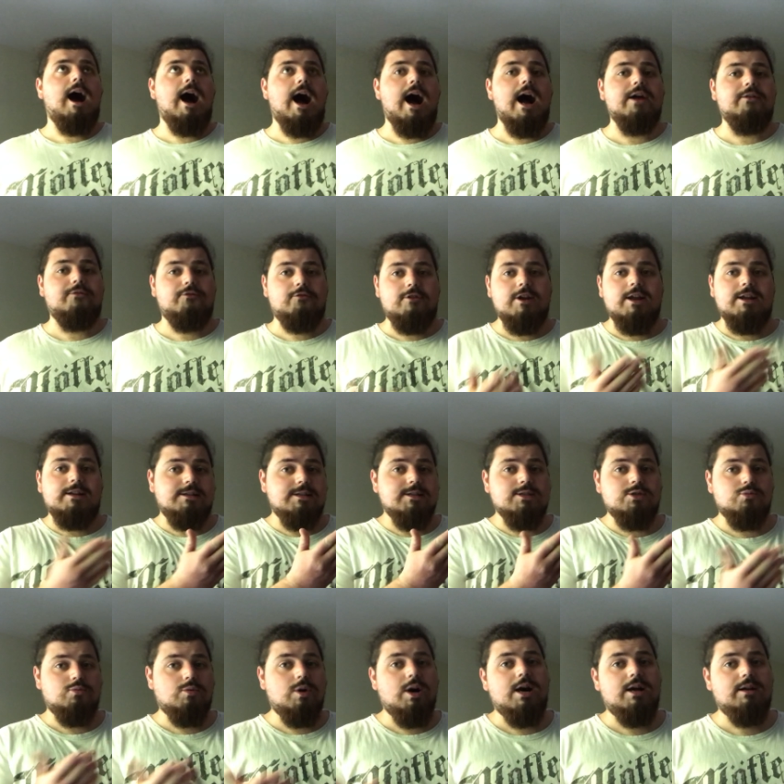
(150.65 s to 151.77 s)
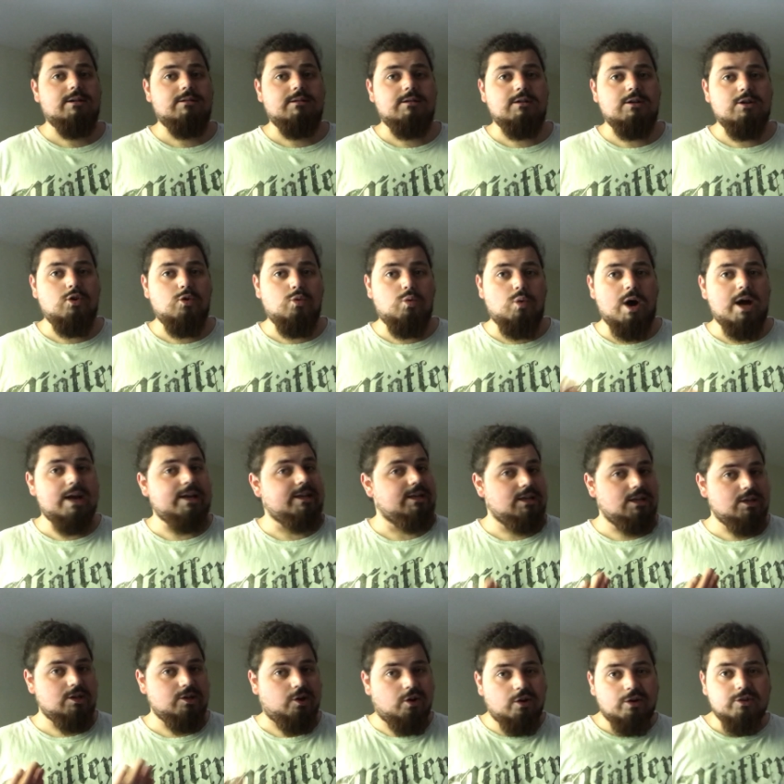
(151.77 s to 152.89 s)
I've read this one quite a
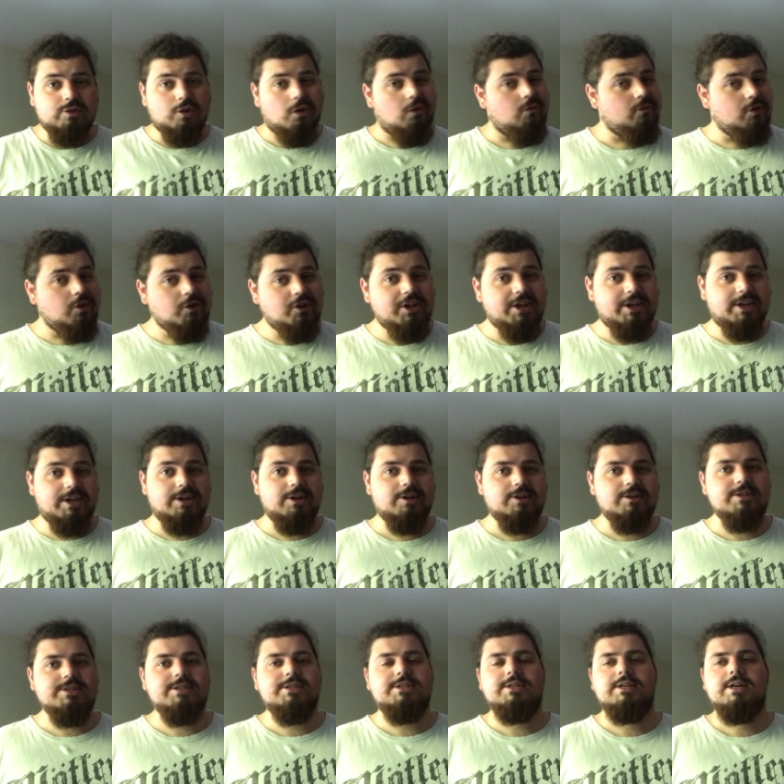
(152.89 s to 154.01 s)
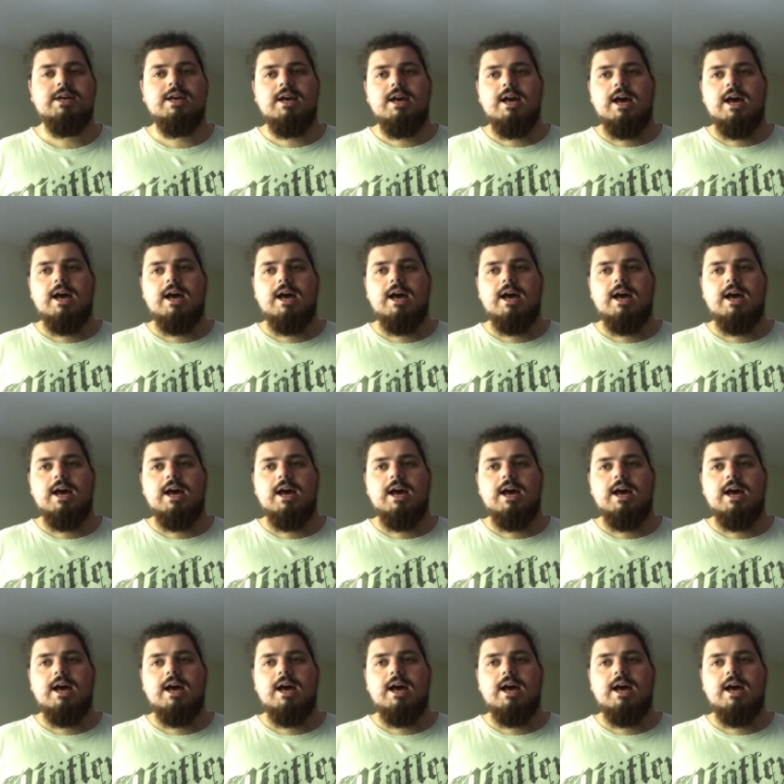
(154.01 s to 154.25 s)
lot over the years,